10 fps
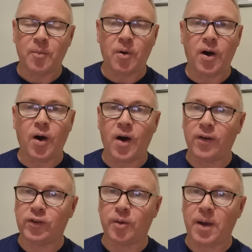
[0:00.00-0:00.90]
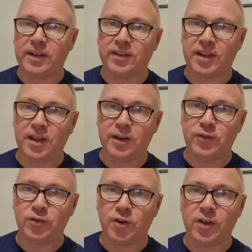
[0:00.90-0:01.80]
But I'll have to go back to
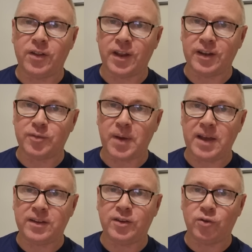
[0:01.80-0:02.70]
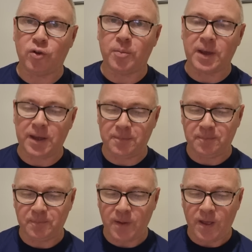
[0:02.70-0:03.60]
Tenerife sooner than expected to do them again.
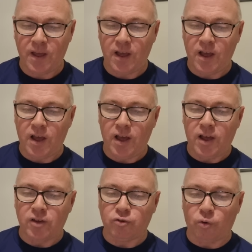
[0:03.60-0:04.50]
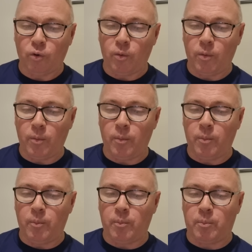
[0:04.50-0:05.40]
So
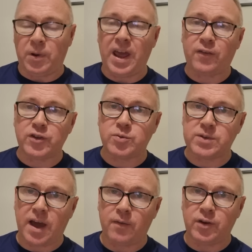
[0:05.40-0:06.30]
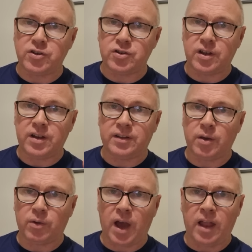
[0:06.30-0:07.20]
breakfast was average in
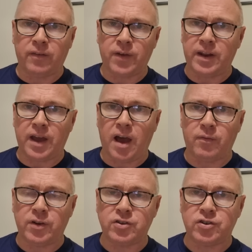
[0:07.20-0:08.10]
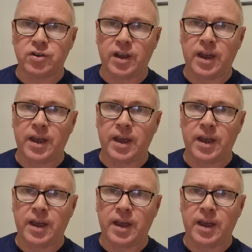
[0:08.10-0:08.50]
Hotel Gala, very average.